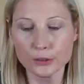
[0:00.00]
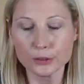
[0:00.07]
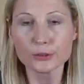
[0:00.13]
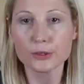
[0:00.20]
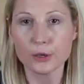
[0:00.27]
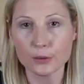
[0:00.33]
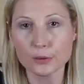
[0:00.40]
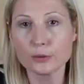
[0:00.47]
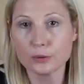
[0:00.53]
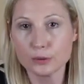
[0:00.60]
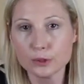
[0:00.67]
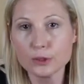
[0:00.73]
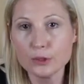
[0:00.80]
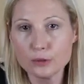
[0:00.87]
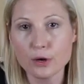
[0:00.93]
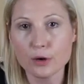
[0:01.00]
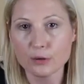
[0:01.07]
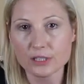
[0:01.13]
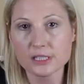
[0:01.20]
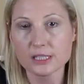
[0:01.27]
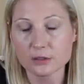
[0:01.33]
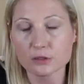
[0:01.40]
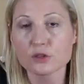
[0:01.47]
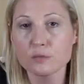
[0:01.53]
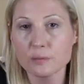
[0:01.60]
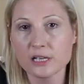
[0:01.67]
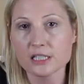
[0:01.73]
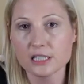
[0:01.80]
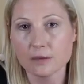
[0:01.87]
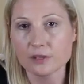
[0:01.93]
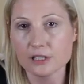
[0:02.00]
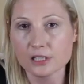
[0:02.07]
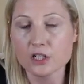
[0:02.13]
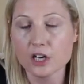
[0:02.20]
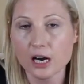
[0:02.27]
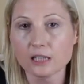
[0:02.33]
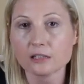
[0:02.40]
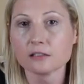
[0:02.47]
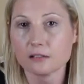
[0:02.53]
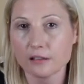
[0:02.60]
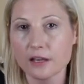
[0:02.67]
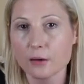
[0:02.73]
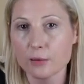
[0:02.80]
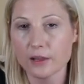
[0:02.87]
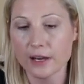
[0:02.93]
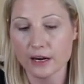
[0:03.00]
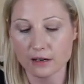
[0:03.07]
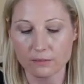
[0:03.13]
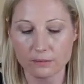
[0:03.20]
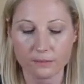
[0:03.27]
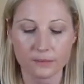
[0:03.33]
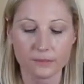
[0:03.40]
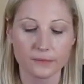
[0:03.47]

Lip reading: So the signals you picked up as a child, they were there.